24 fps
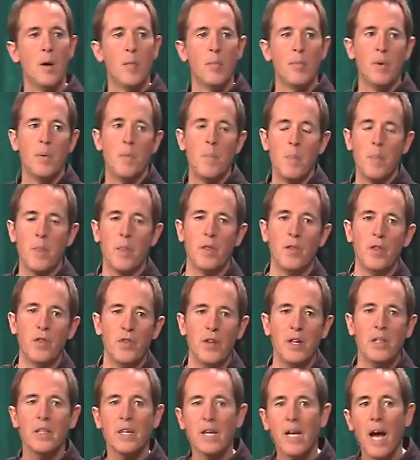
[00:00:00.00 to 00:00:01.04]
But the
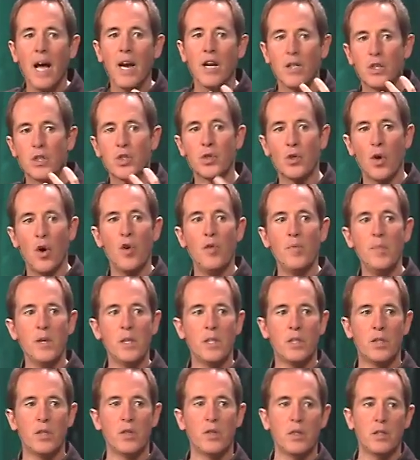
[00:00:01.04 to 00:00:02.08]
thing that kind of drove me
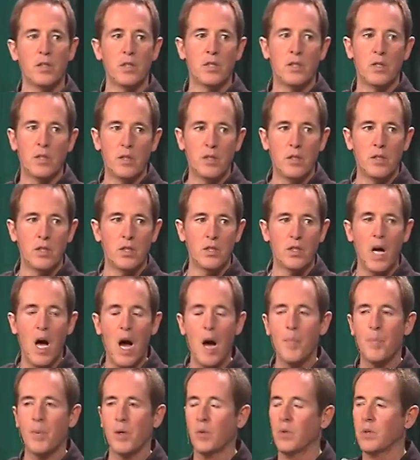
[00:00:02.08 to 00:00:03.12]
to this
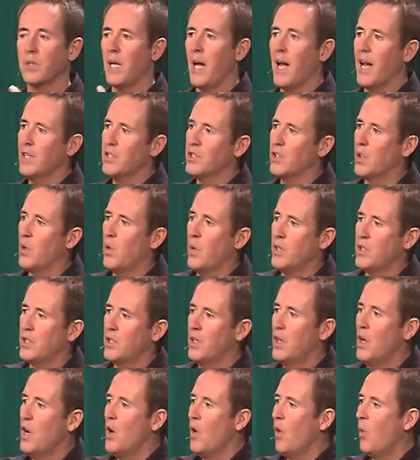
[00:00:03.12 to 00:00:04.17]
topic was to ask the
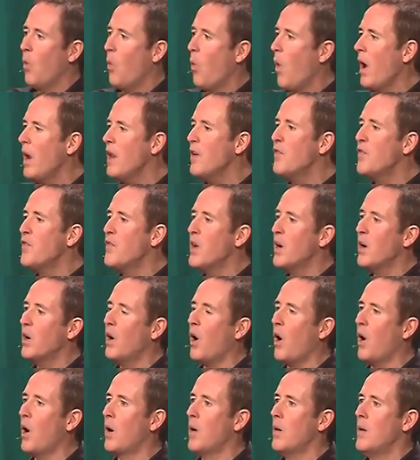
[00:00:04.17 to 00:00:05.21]
question, what if there
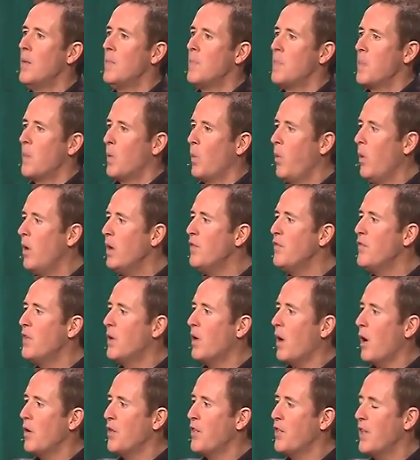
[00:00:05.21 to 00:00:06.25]
are
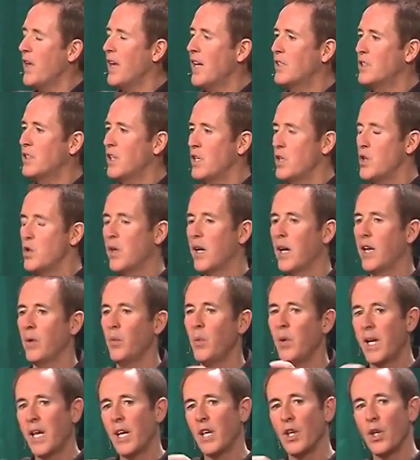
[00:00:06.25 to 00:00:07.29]
things that
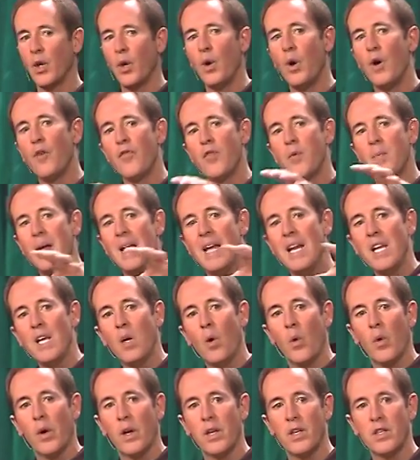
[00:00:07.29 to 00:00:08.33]
we can learn from any
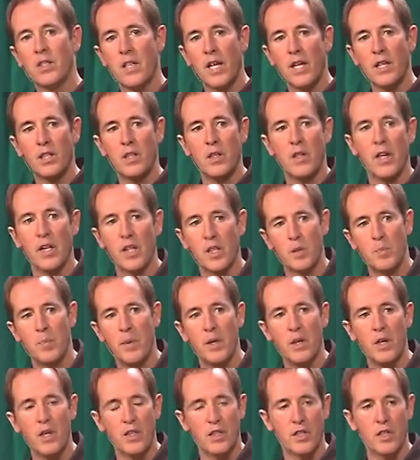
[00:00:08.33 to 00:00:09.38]
organization that
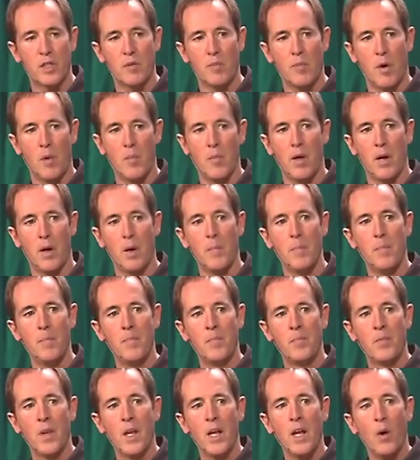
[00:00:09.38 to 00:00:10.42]
experiences momentum?
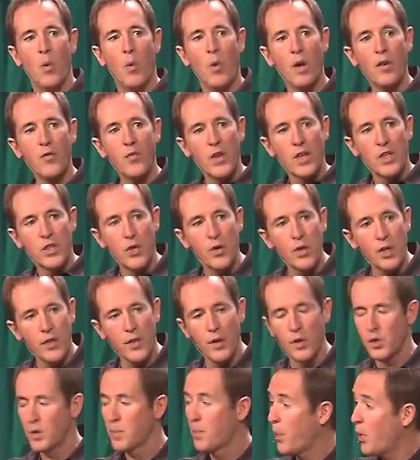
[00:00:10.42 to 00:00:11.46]
What if we took
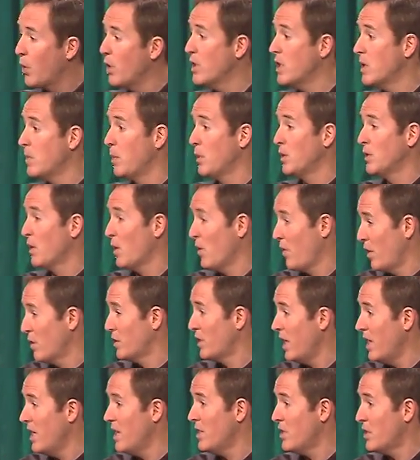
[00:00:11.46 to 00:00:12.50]
those principles or
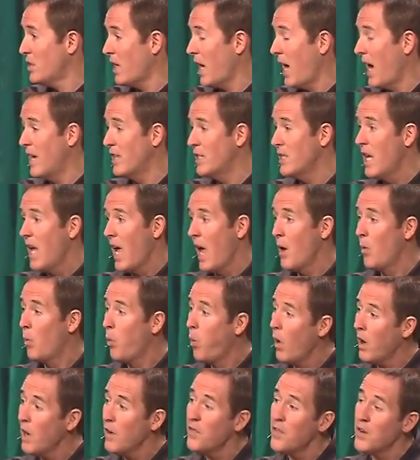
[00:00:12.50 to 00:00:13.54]
those insights, and
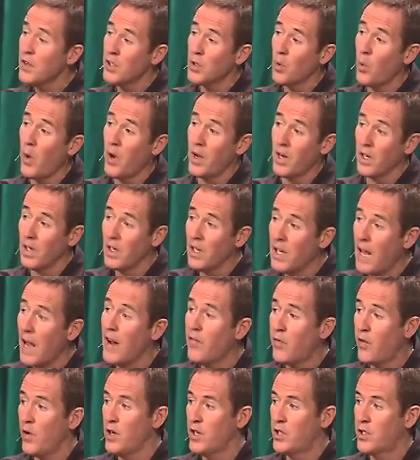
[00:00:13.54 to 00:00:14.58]
what if there's a way to
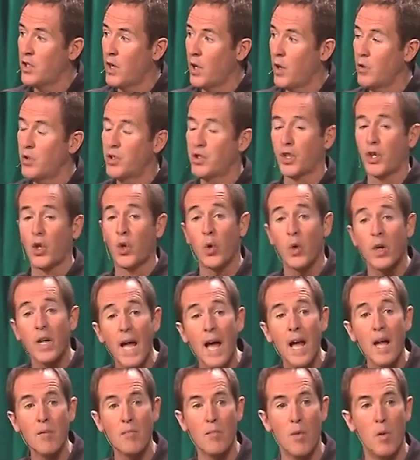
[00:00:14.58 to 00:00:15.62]
leverage those to
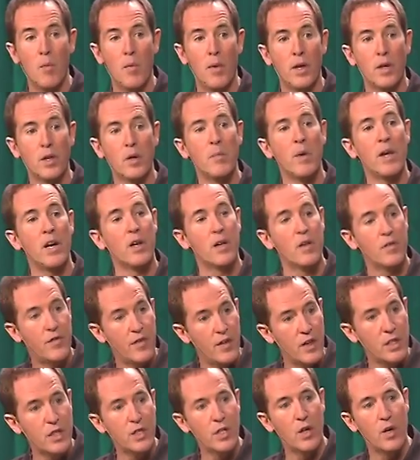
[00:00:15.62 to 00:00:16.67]
create momentum in a
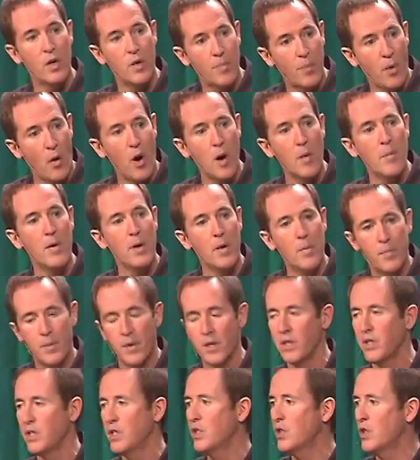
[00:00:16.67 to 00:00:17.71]
division or department, a
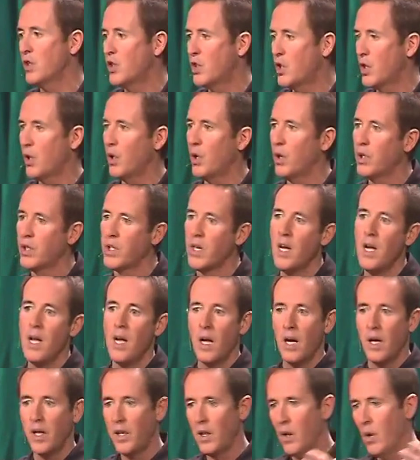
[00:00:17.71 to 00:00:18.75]
business, a church,
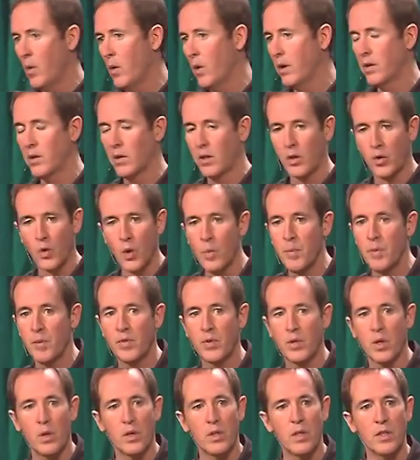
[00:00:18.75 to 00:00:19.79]
a group of
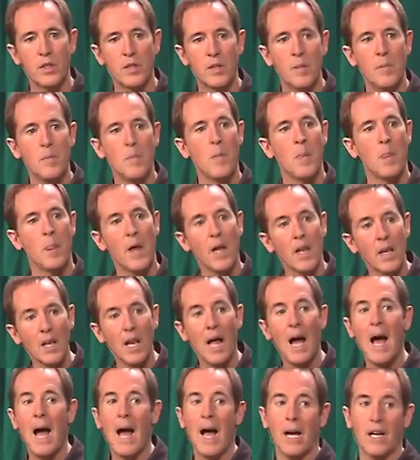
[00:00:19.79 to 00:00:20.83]
churches that
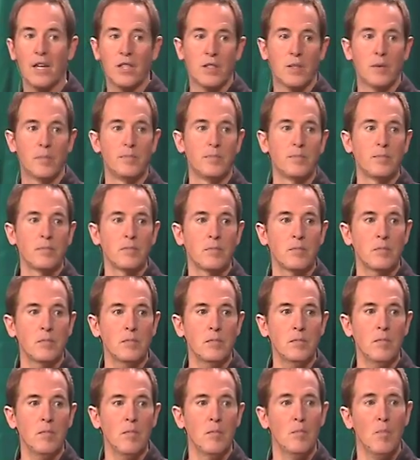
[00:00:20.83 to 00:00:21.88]
lacks
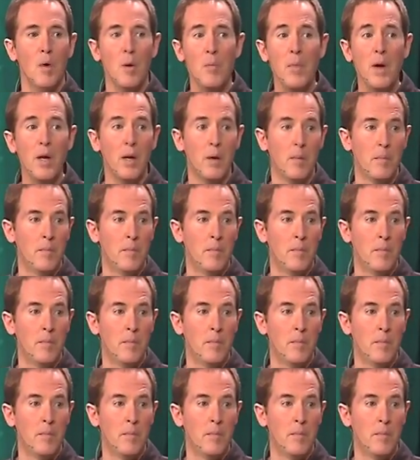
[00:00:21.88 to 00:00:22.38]
momentum?